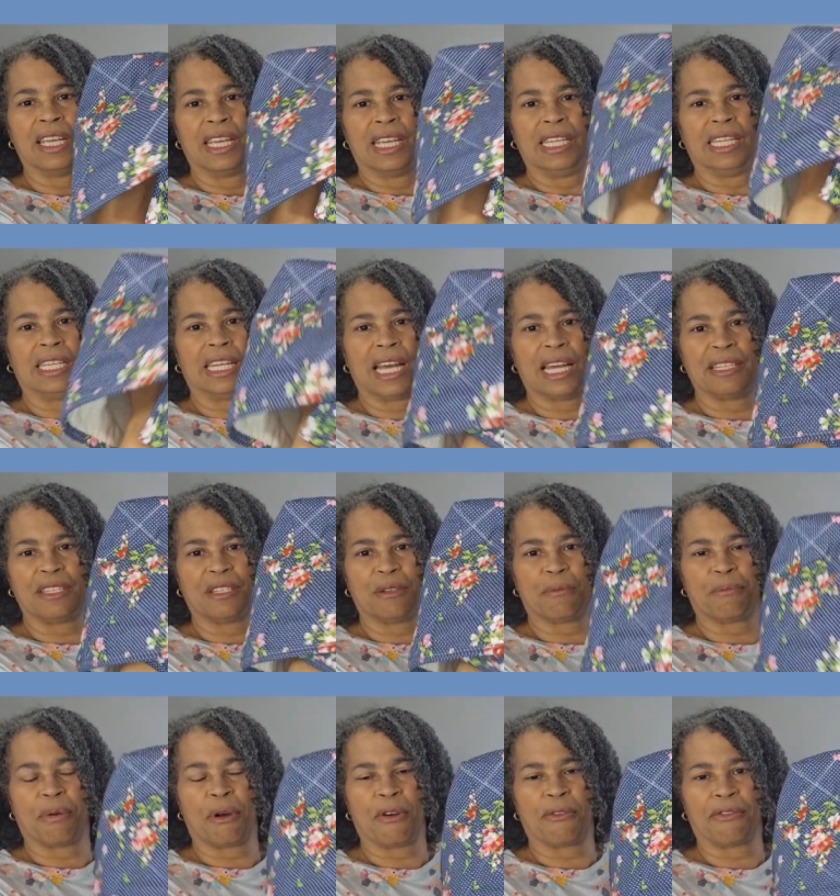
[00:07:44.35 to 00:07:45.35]
it lines
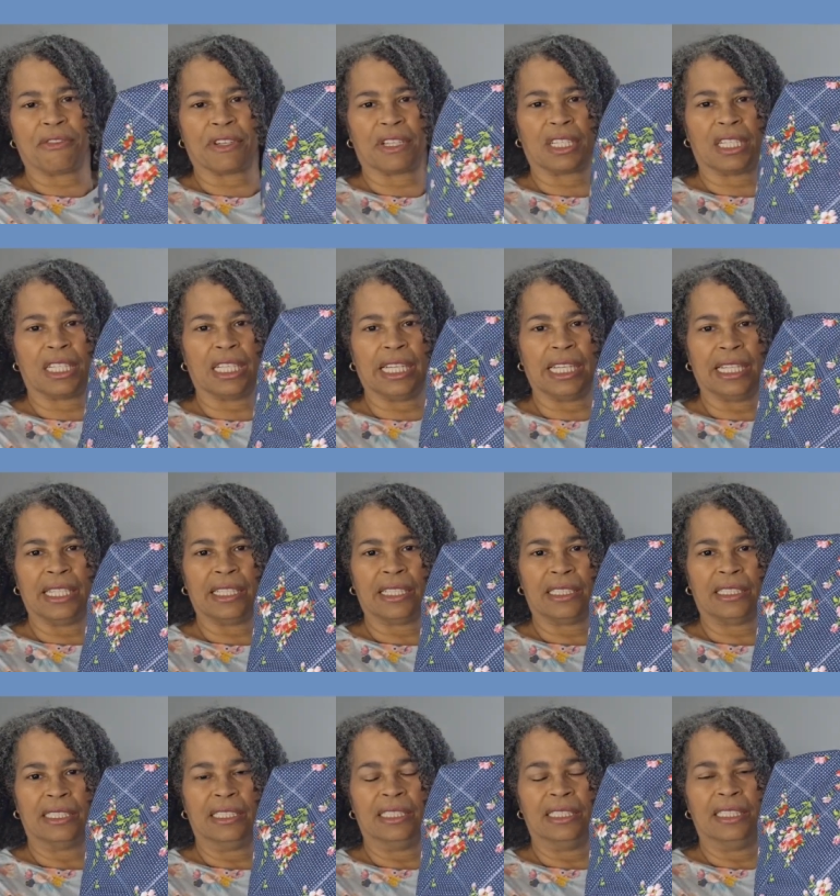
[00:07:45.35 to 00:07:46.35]
up perfectly
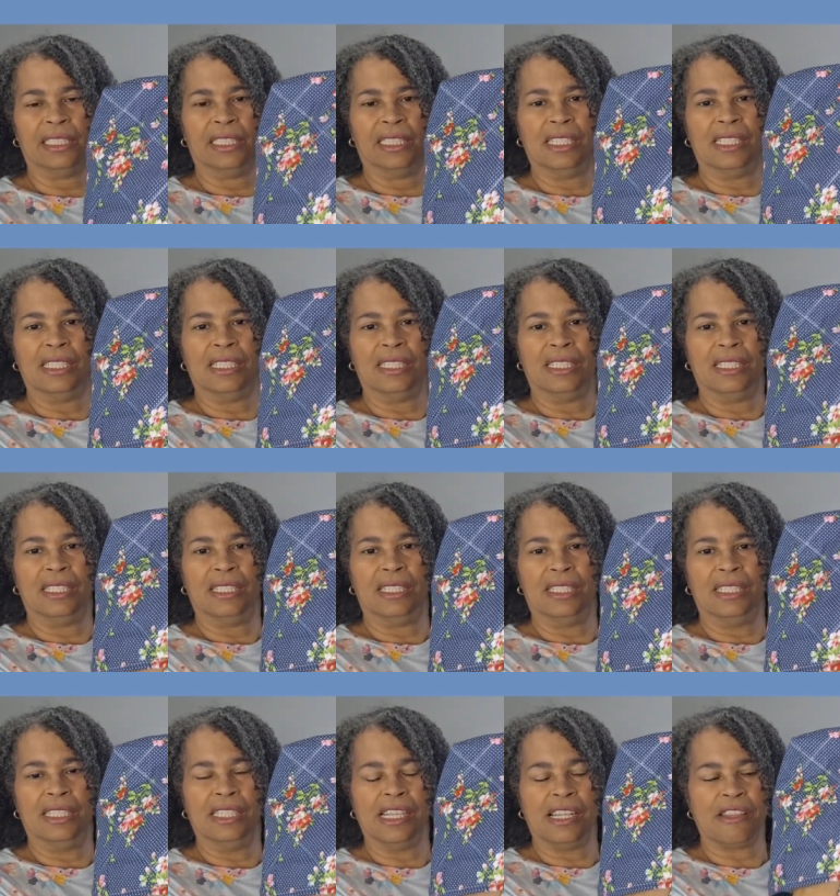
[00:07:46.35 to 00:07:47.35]

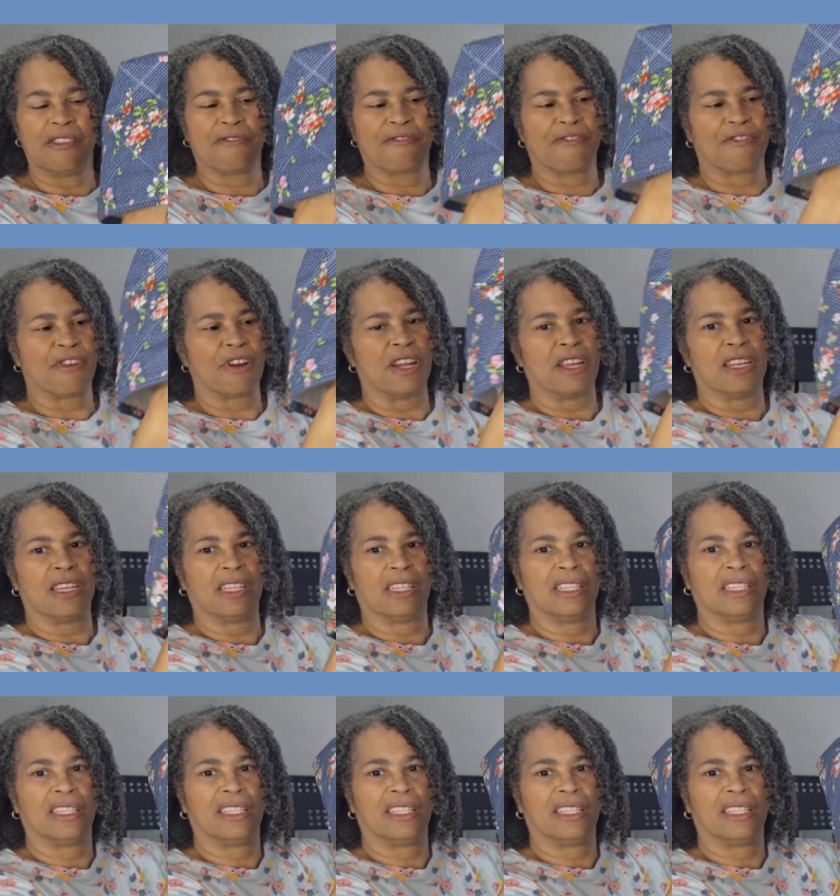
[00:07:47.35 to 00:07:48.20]
in the front.